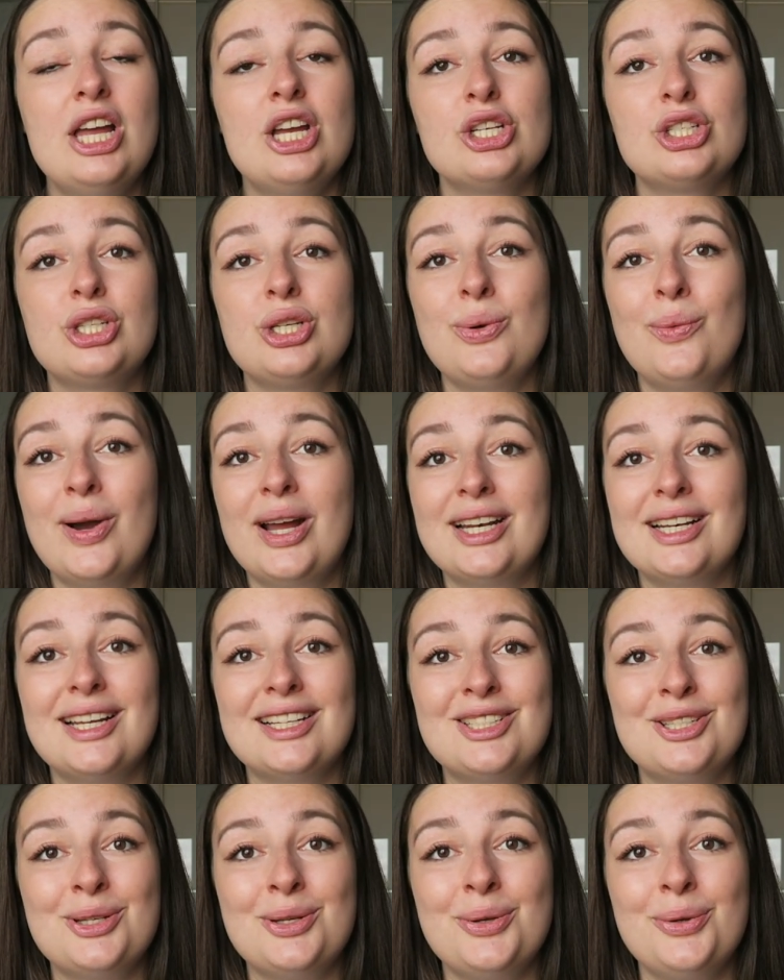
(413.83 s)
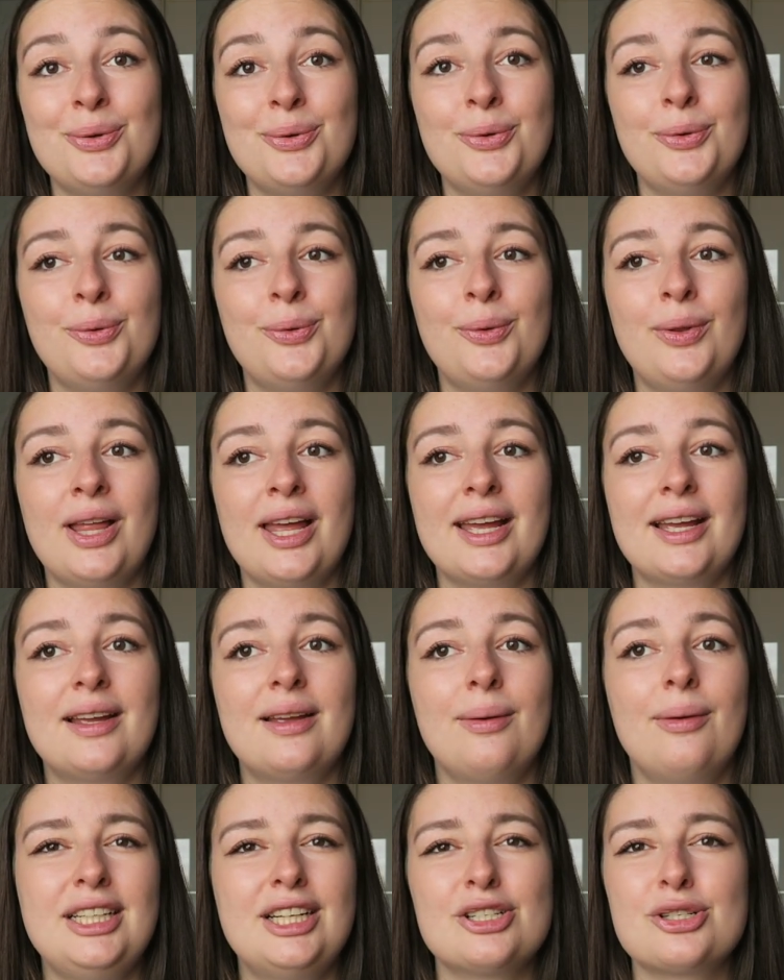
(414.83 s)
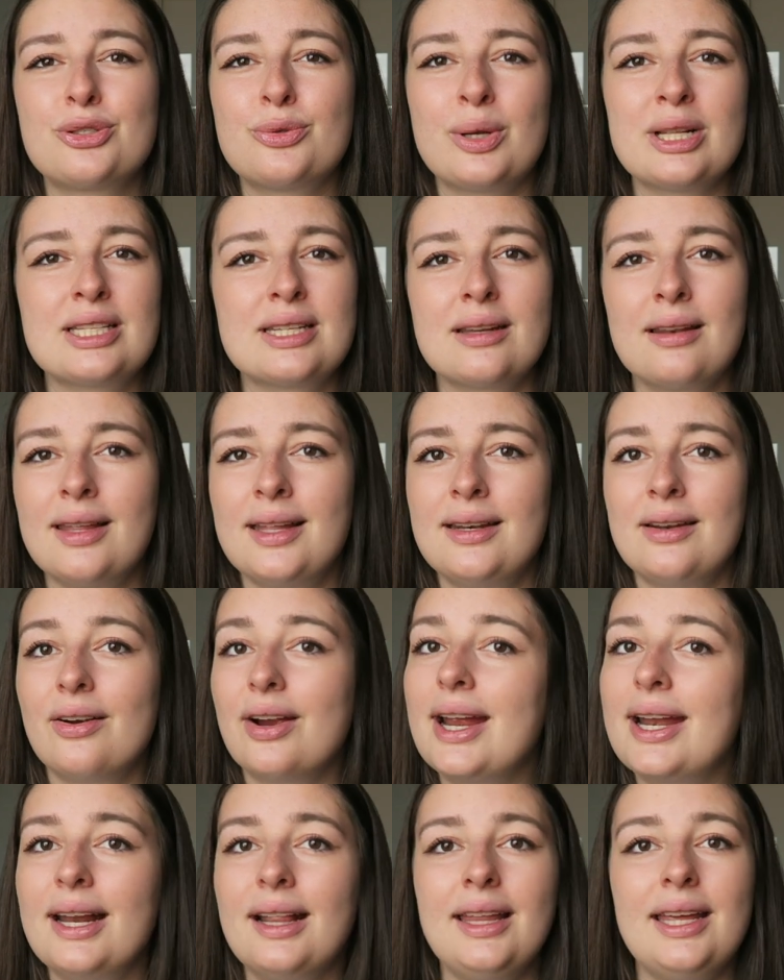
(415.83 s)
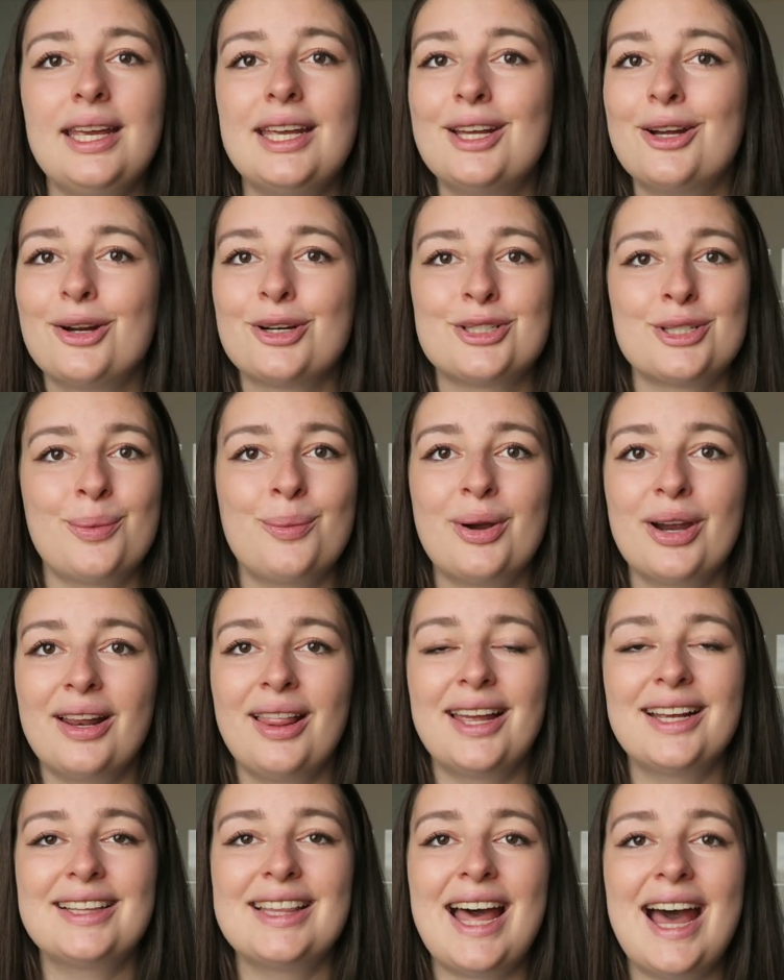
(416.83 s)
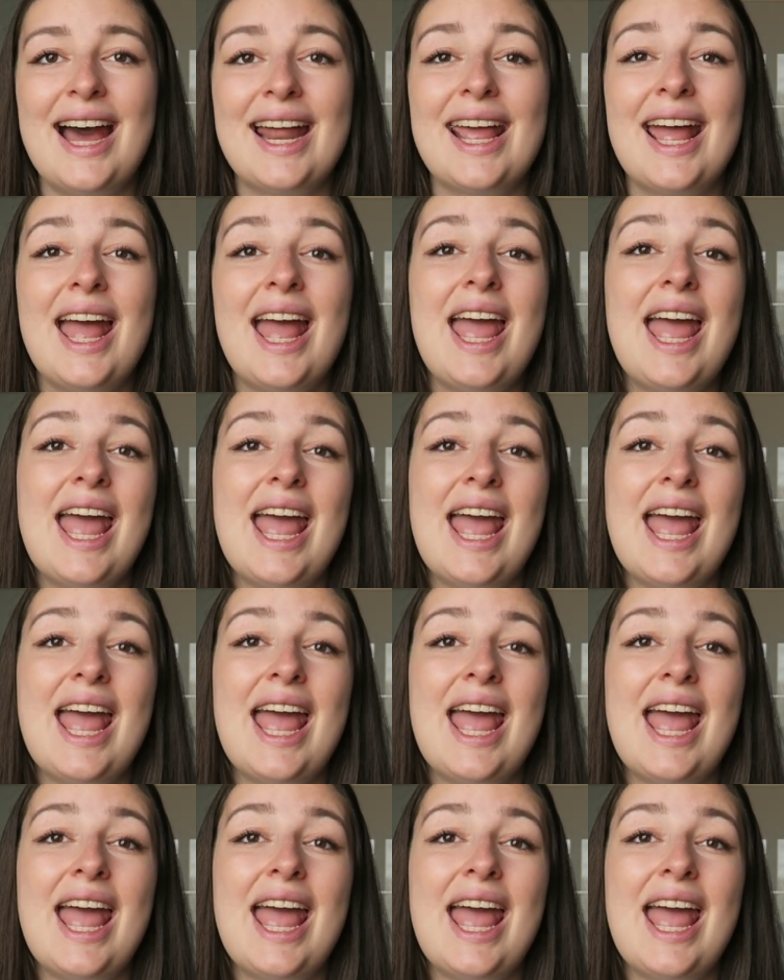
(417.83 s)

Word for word: She went to like either Switzerland or Italy or somewhere like that